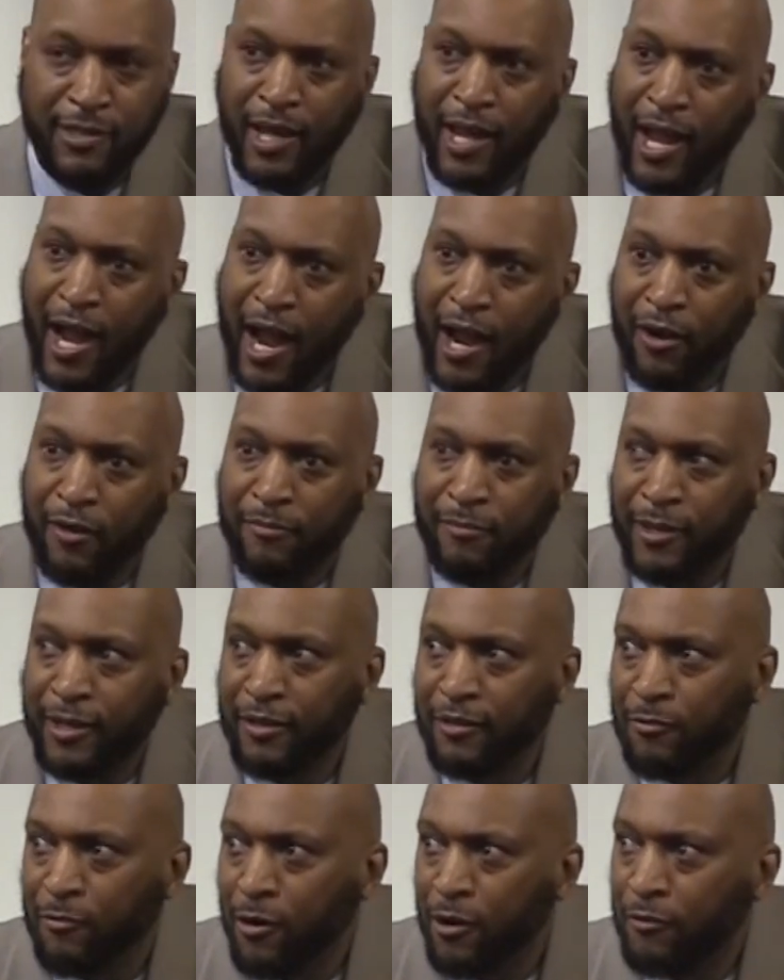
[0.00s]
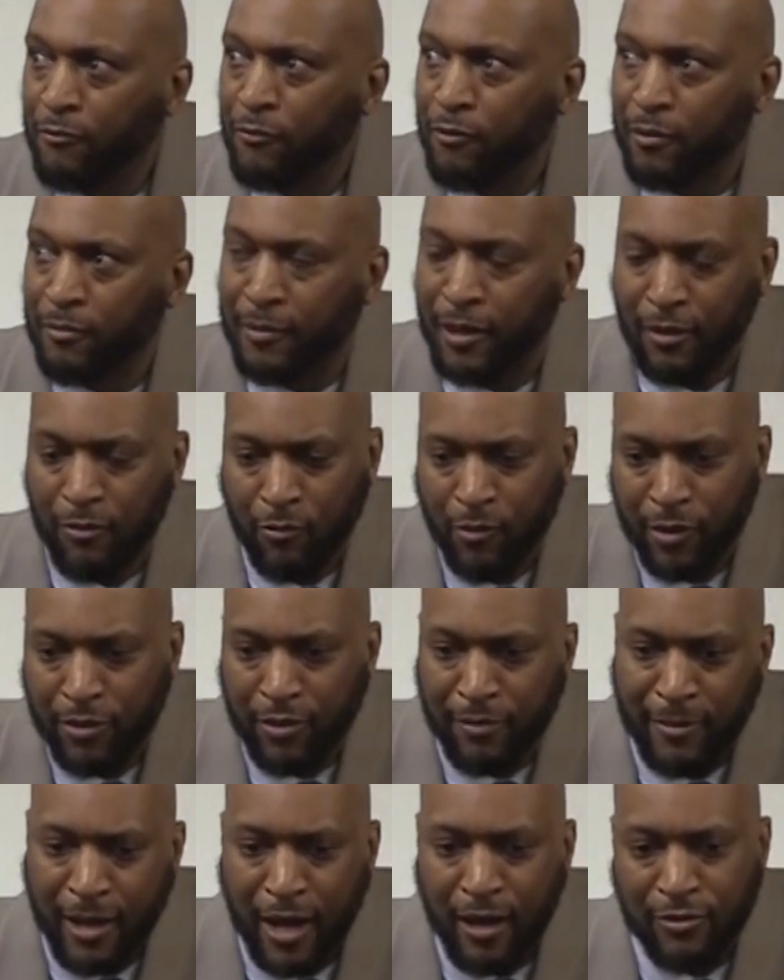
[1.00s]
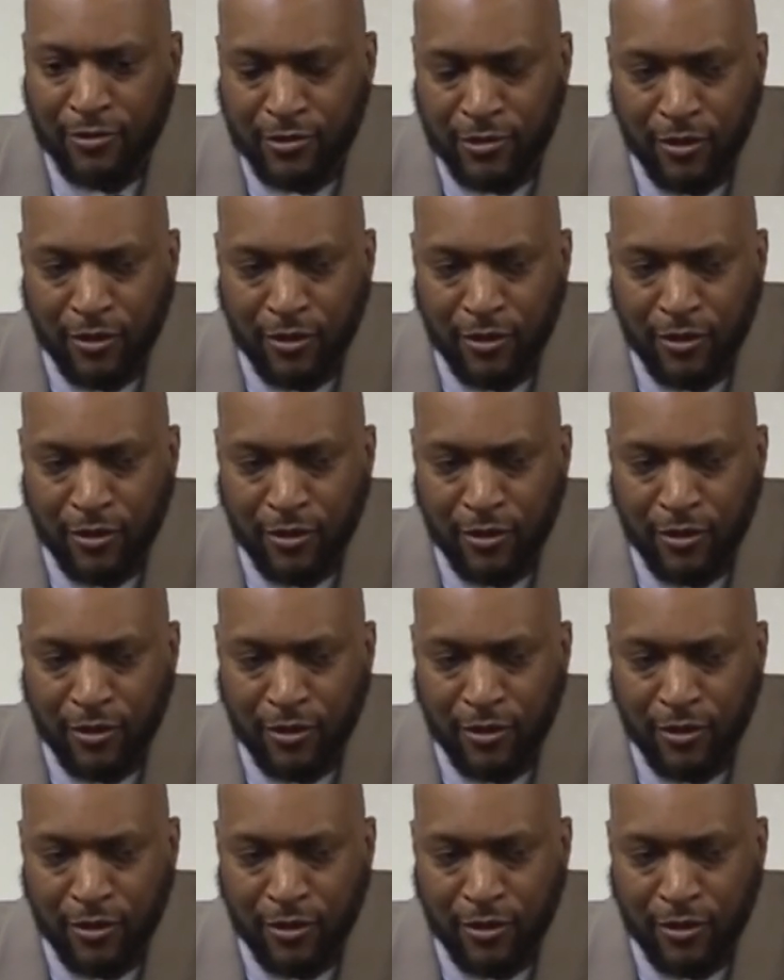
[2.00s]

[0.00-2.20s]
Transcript: and they hired me to work with them now.